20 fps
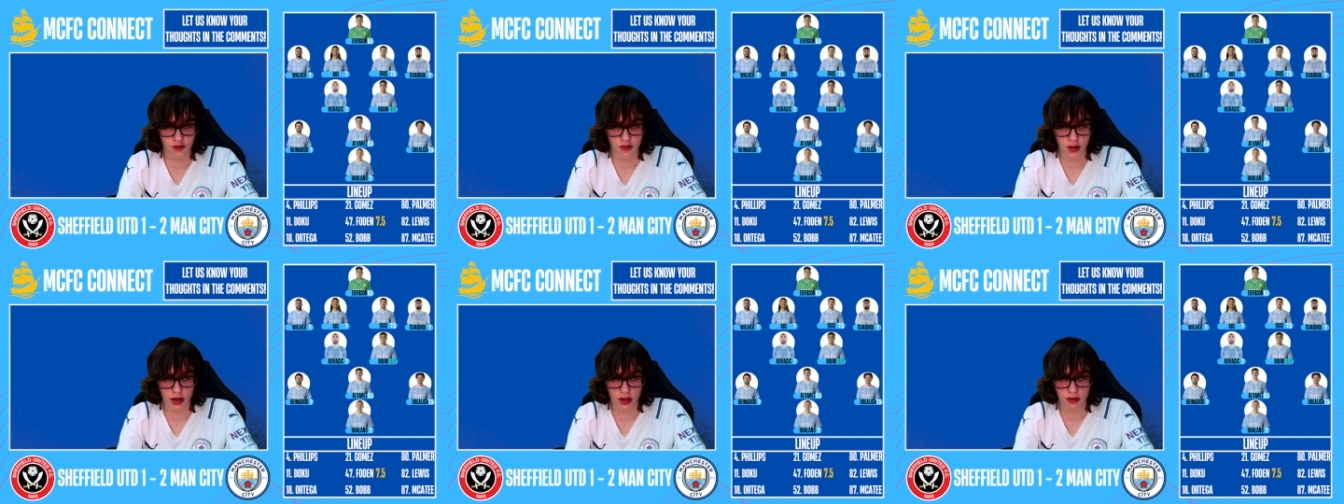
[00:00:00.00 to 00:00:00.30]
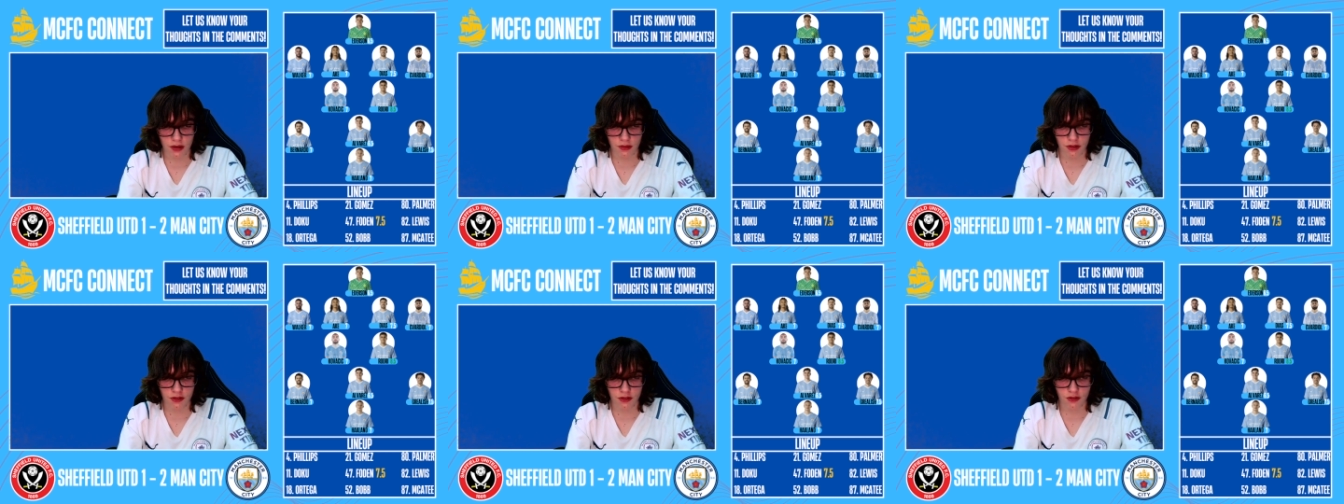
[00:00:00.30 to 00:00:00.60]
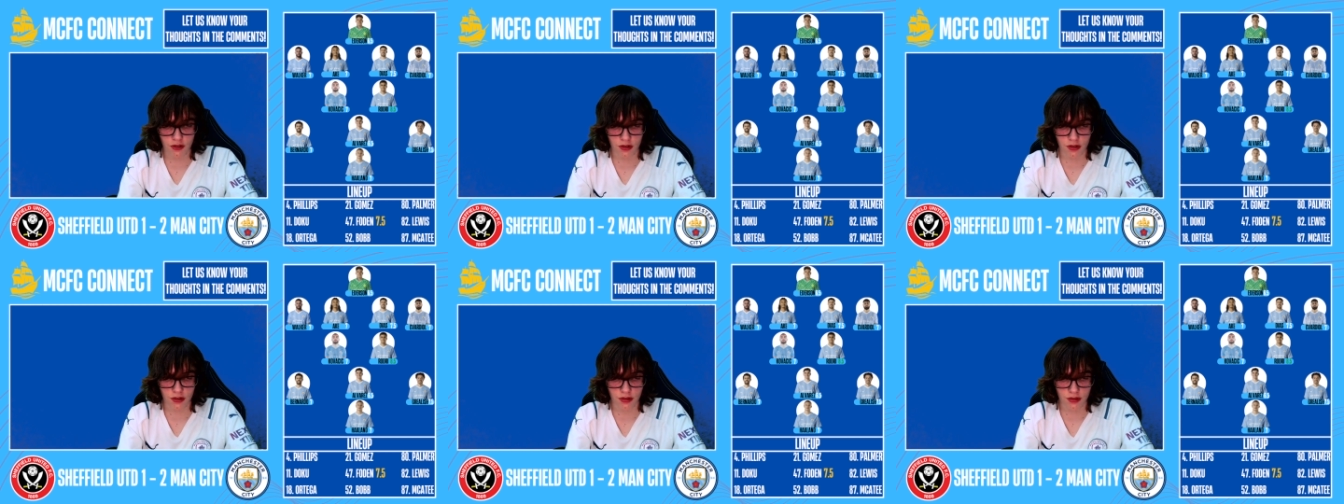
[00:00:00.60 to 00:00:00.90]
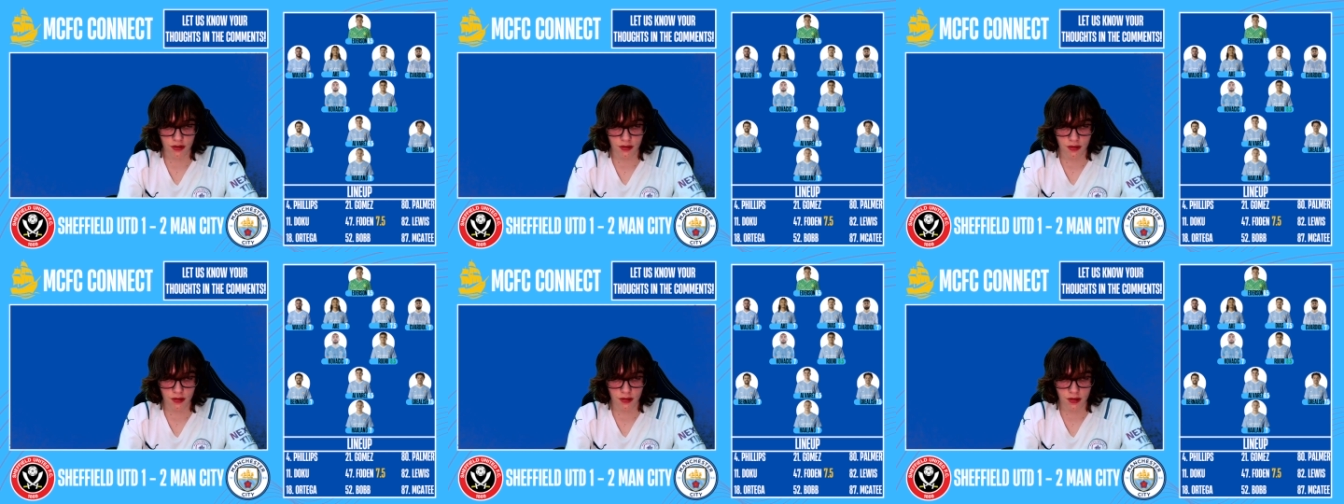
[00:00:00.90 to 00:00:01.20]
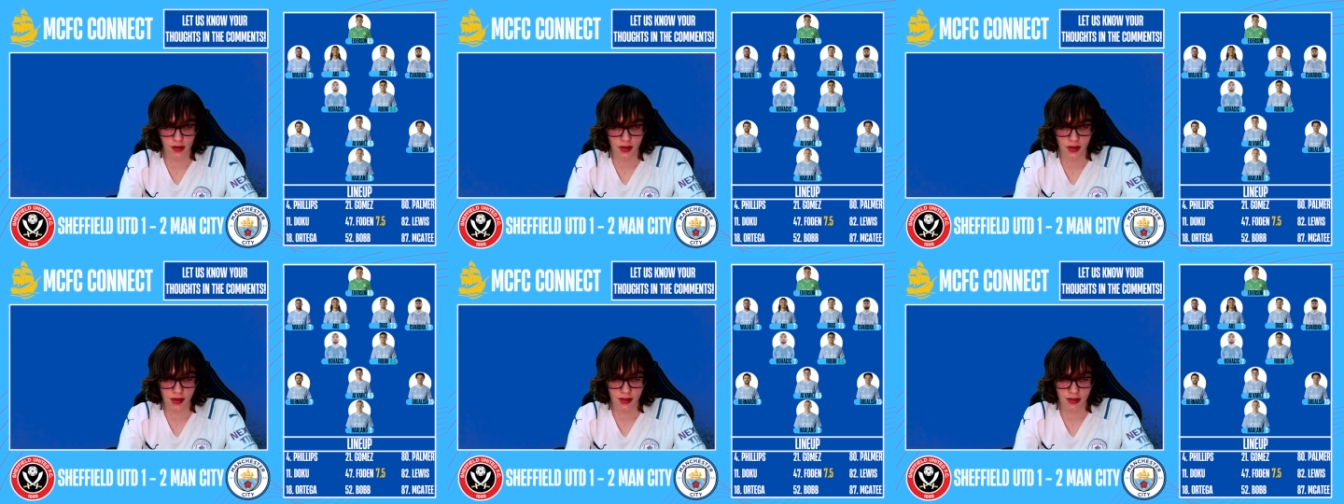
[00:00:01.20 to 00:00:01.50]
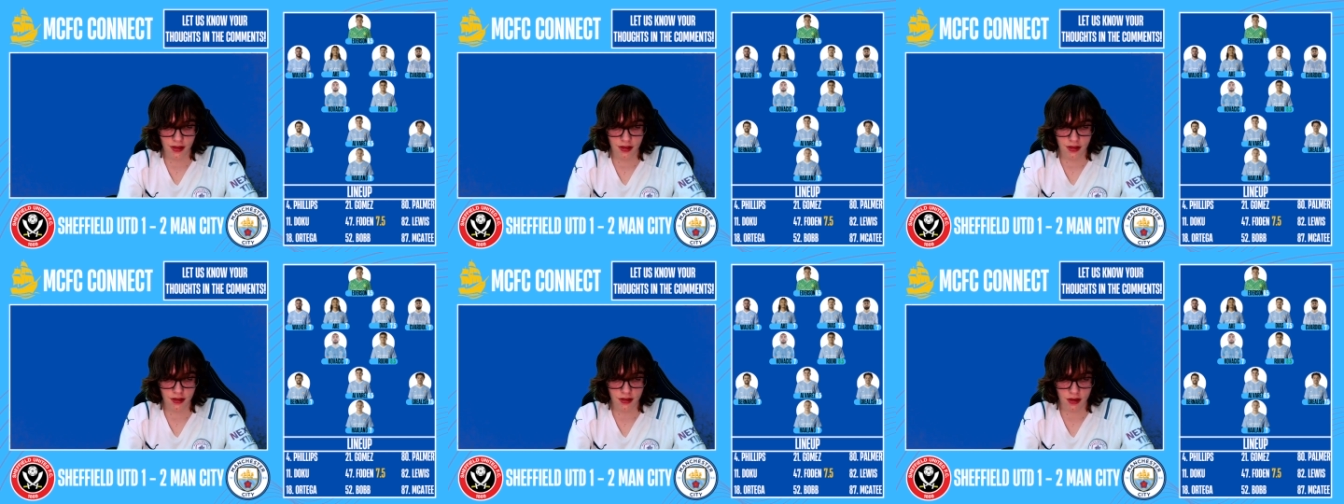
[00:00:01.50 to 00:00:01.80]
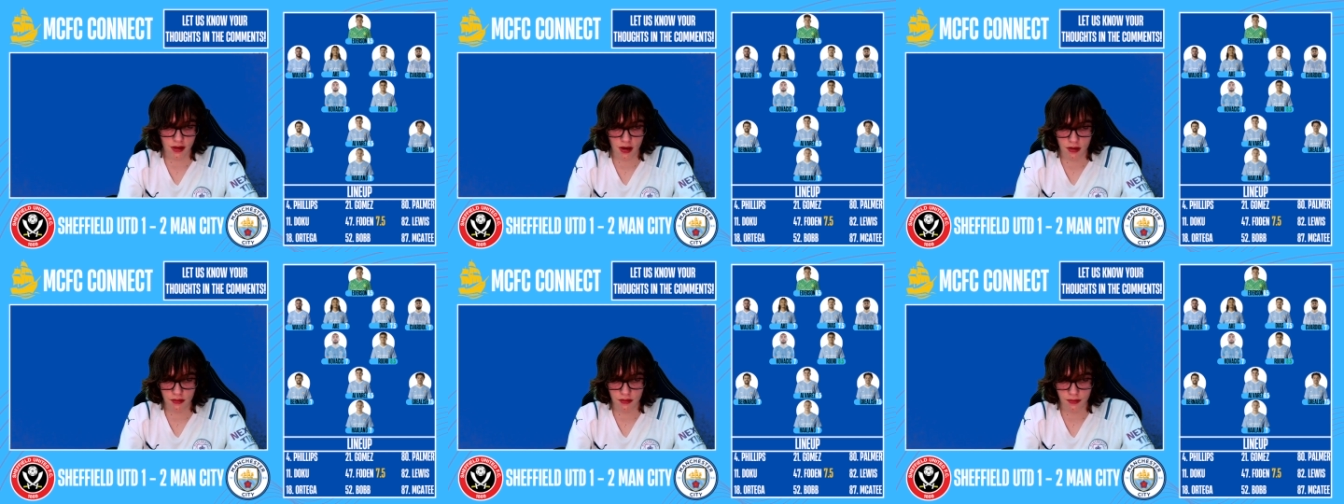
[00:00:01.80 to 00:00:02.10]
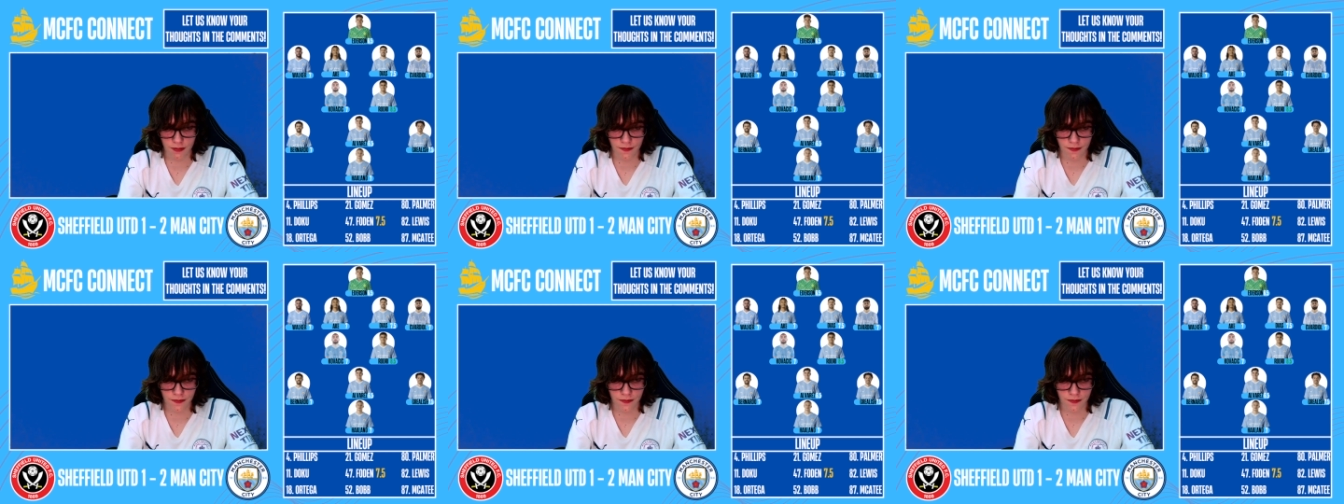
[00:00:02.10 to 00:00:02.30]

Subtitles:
you know, is just, it's so,